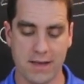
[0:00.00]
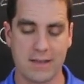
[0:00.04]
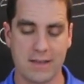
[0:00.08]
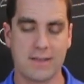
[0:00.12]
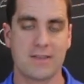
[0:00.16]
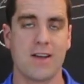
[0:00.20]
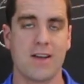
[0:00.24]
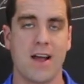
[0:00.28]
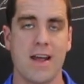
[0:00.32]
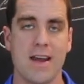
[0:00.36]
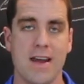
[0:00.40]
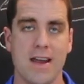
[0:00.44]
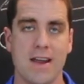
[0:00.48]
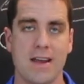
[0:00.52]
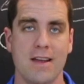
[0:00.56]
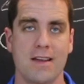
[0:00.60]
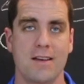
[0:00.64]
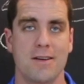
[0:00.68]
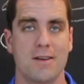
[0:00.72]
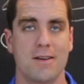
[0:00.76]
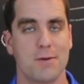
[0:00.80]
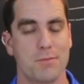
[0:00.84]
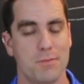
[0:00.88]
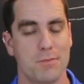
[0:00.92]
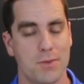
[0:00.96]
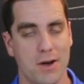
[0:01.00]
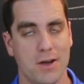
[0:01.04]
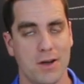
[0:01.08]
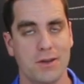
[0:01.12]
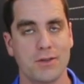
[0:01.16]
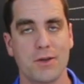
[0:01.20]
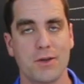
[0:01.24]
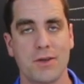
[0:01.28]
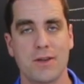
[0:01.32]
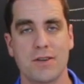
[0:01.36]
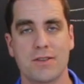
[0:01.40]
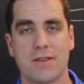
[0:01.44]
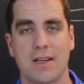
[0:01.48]
exciting, but
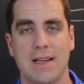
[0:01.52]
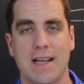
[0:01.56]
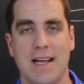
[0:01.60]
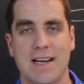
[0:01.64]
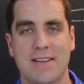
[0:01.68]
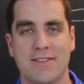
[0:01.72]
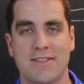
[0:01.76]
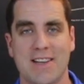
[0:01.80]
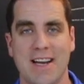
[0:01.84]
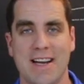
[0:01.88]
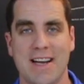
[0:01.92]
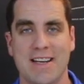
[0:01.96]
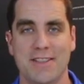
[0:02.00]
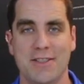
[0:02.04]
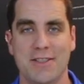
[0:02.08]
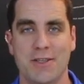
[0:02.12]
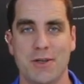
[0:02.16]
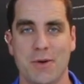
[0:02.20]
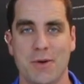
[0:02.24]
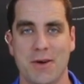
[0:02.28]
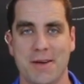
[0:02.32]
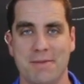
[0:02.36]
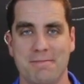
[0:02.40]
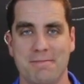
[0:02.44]
also there's a lot of science to